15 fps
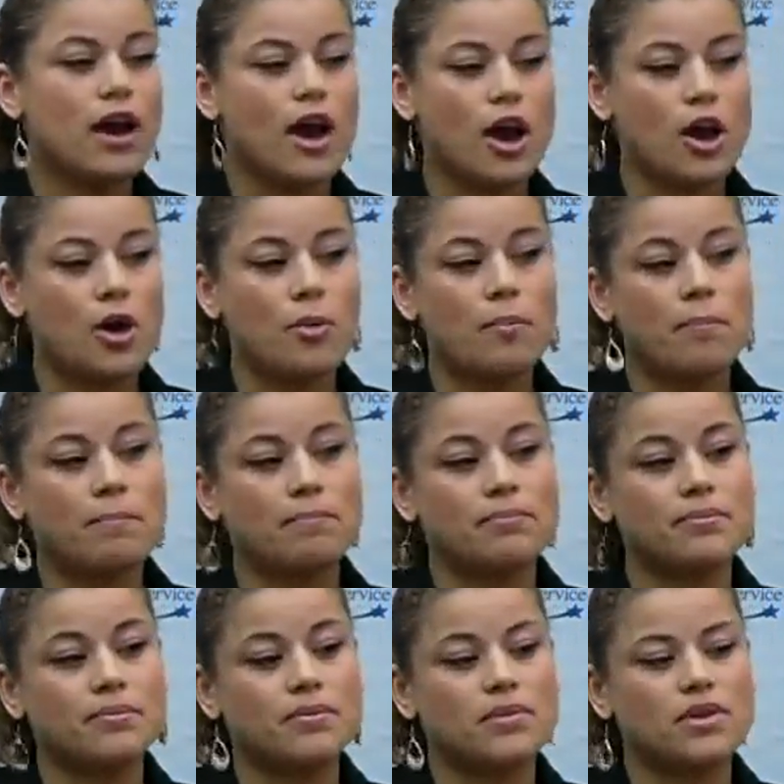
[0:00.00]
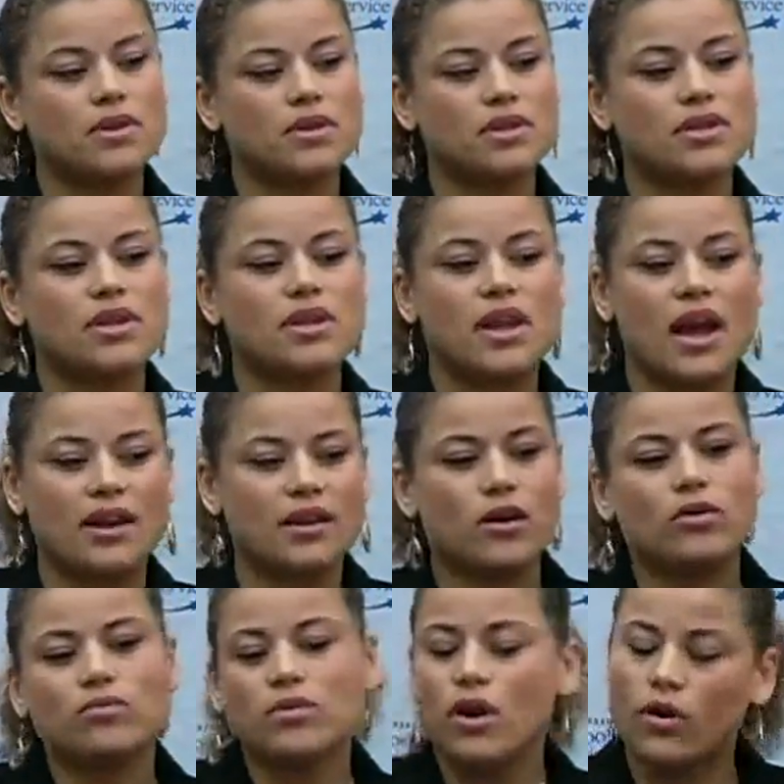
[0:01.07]
I
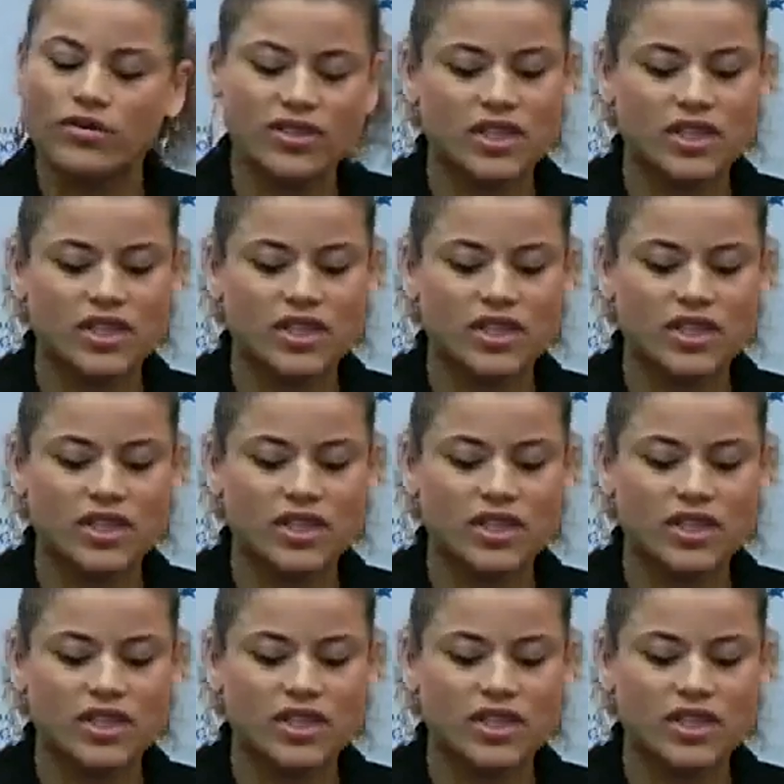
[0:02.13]
don't know